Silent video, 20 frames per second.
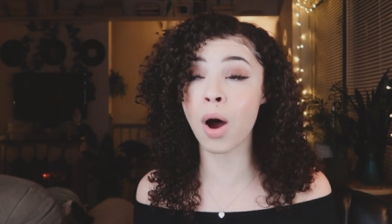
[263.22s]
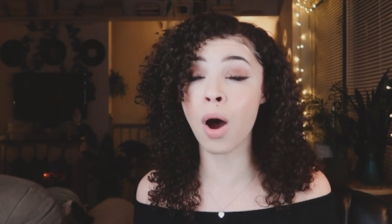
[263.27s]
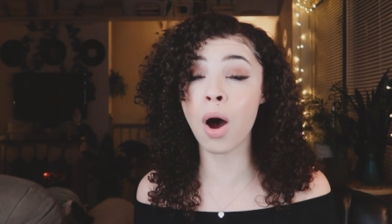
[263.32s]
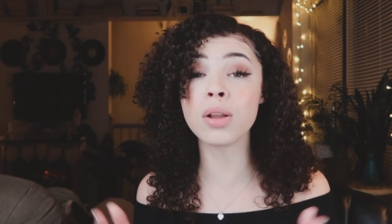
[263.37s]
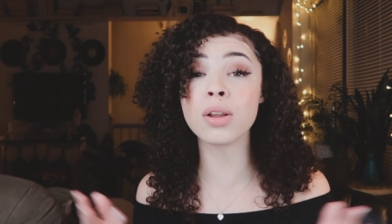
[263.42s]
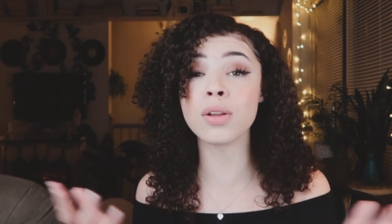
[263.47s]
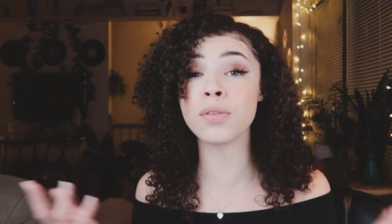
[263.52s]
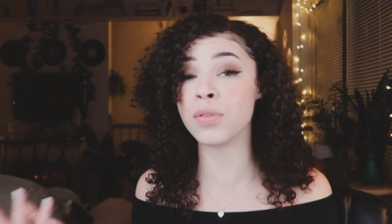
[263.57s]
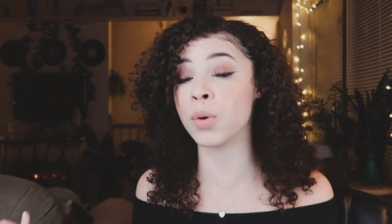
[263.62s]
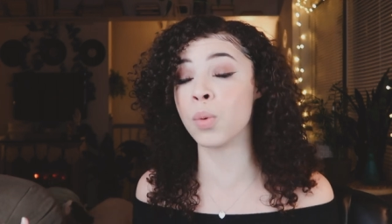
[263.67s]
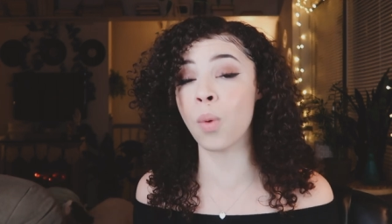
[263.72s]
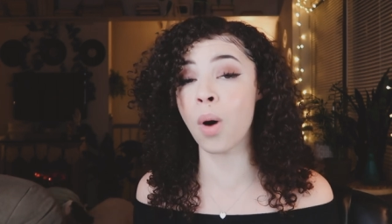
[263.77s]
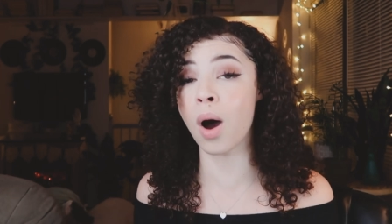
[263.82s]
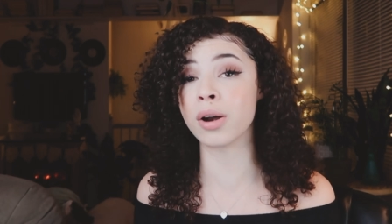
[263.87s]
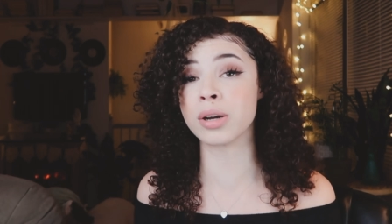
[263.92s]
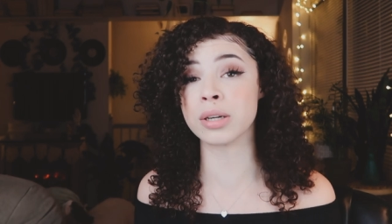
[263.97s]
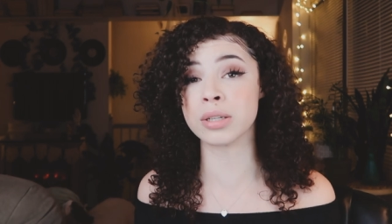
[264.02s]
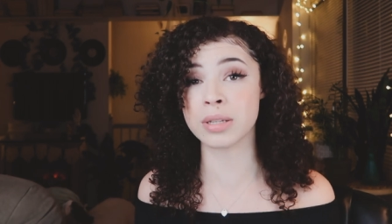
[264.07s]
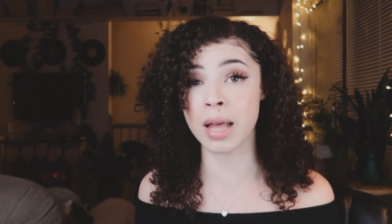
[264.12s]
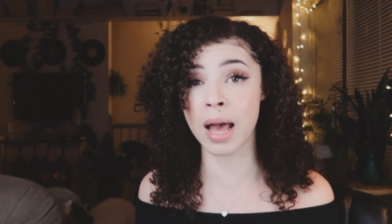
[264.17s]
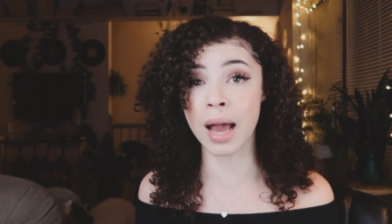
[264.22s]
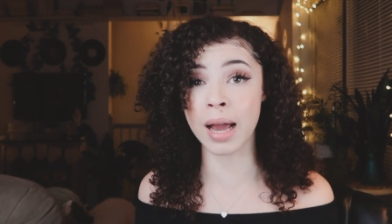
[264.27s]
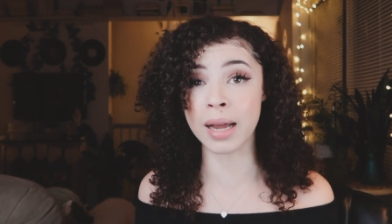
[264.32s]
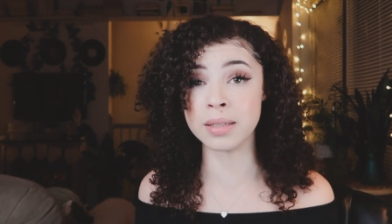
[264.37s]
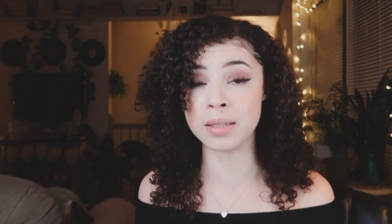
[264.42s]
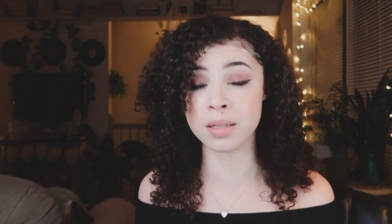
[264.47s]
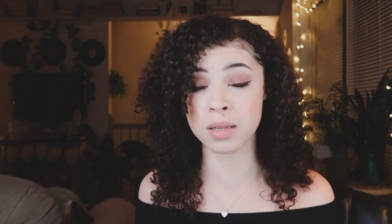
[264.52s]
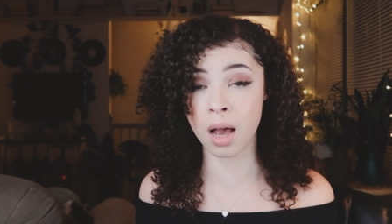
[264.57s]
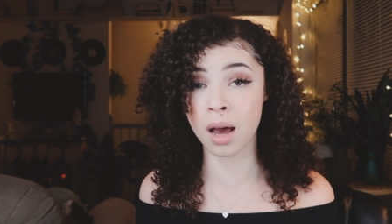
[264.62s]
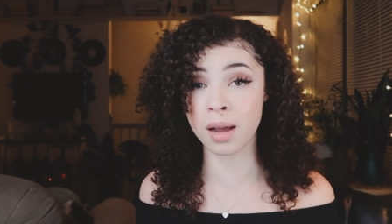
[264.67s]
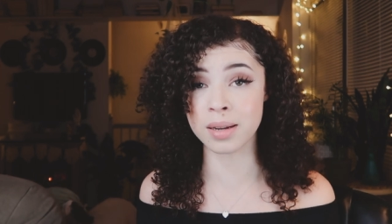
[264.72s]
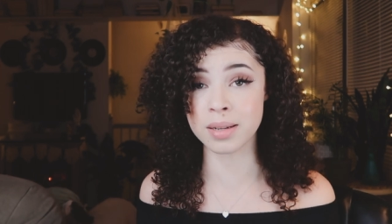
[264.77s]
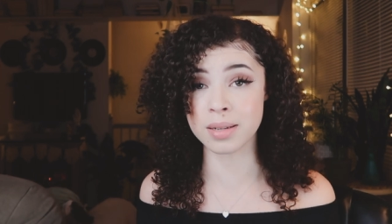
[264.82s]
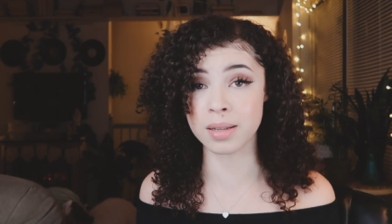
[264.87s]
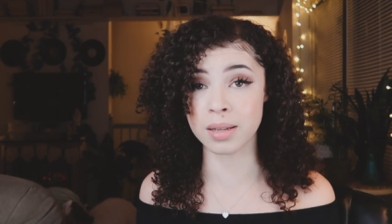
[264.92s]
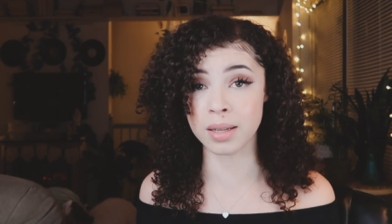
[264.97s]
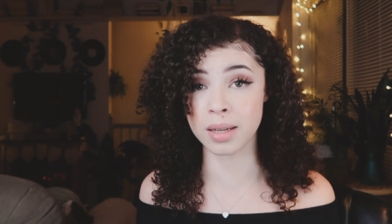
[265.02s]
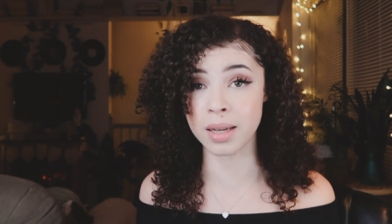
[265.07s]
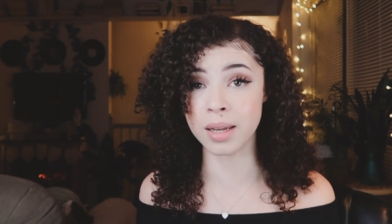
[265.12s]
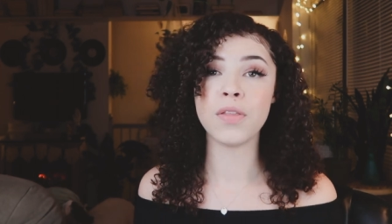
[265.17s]
all of the water signs,
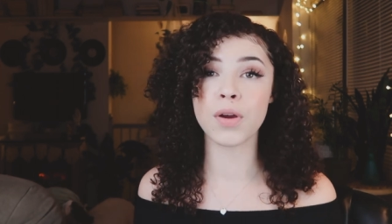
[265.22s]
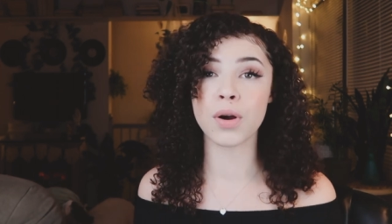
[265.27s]
honestly.